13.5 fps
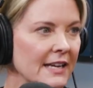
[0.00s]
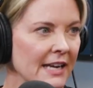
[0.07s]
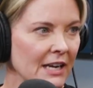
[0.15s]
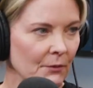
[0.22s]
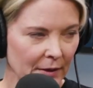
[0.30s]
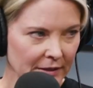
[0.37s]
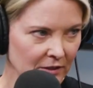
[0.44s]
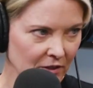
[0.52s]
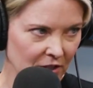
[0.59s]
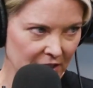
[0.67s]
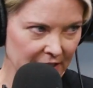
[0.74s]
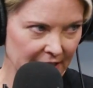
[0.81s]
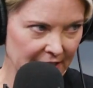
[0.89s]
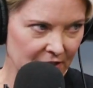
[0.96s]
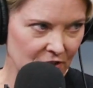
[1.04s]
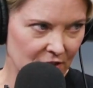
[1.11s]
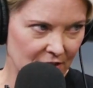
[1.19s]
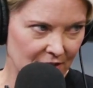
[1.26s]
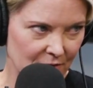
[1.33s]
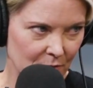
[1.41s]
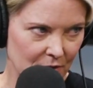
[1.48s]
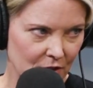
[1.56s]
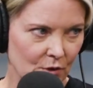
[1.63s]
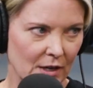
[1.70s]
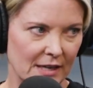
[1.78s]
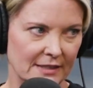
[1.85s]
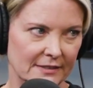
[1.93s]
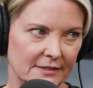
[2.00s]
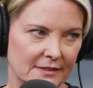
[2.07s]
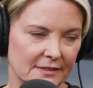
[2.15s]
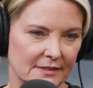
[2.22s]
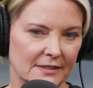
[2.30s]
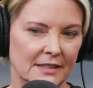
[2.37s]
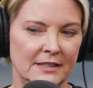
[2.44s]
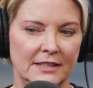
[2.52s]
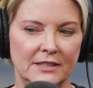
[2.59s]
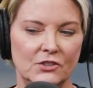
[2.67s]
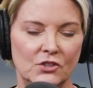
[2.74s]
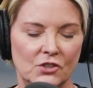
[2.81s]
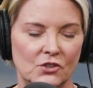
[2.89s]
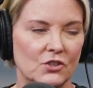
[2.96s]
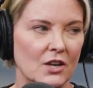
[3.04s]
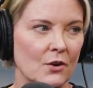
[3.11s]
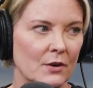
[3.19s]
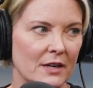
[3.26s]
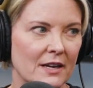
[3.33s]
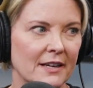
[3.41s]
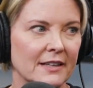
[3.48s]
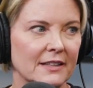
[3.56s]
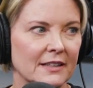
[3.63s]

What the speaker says: can't wait to cook in the kitchen with you guys. And then it's just Joe and I.